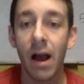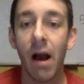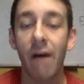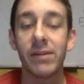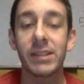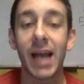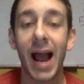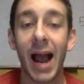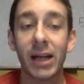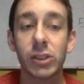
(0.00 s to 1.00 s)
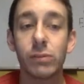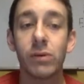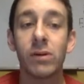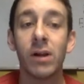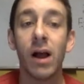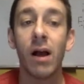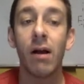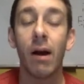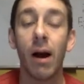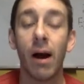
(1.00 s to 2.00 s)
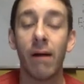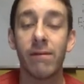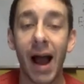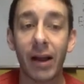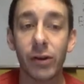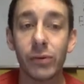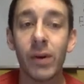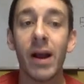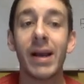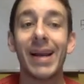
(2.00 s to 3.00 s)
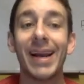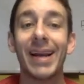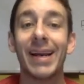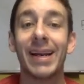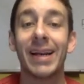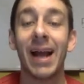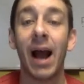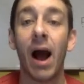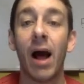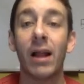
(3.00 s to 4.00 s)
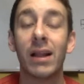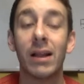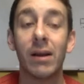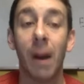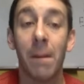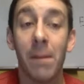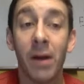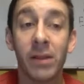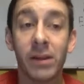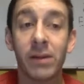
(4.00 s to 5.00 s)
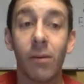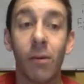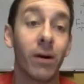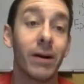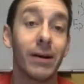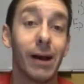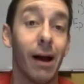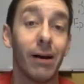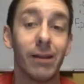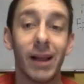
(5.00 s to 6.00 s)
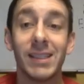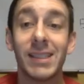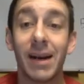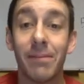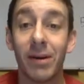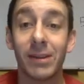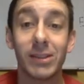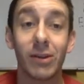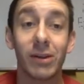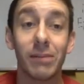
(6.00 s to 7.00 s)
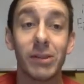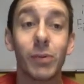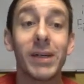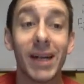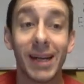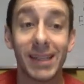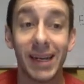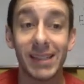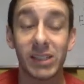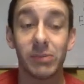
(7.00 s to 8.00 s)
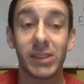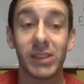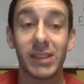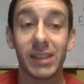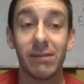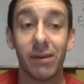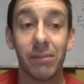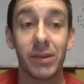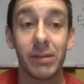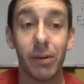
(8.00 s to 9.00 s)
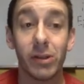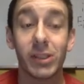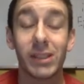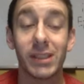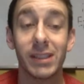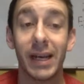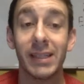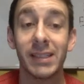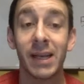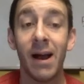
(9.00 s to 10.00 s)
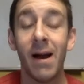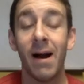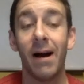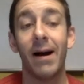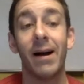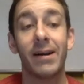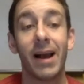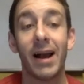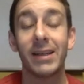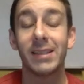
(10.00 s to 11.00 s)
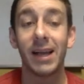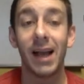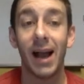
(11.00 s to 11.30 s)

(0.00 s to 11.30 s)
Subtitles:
of its actual value in a month, or less than a month. It's only been 29 days, as we could see from the purchase dates. Guys,